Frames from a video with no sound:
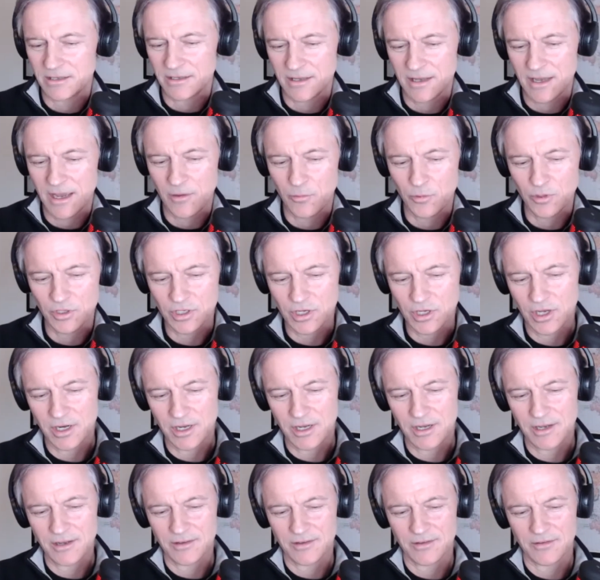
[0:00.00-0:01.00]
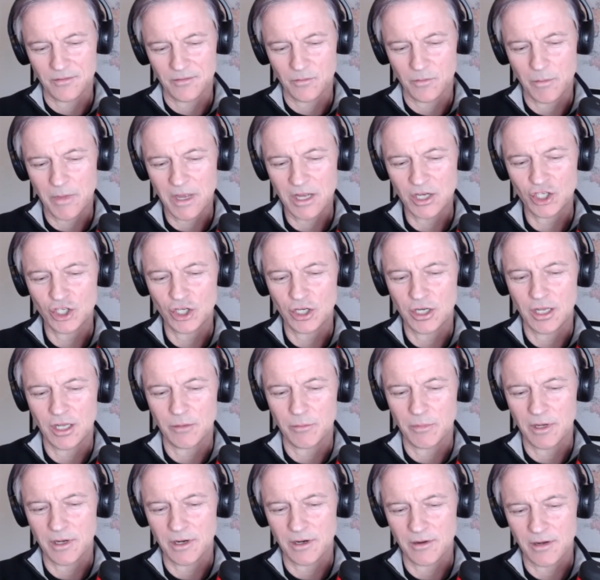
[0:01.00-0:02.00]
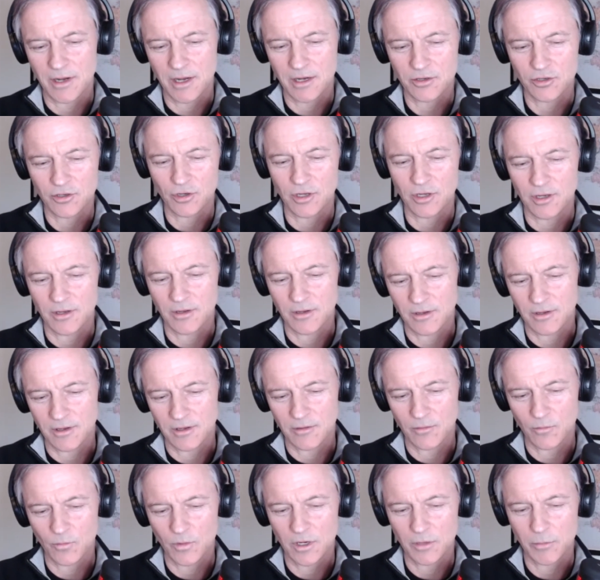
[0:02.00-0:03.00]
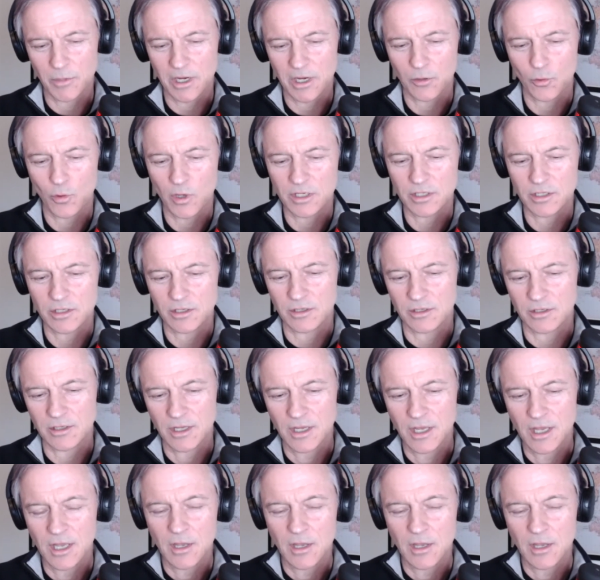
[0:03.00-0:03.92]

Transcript: I was going to mention him here, actually, in one of my questions.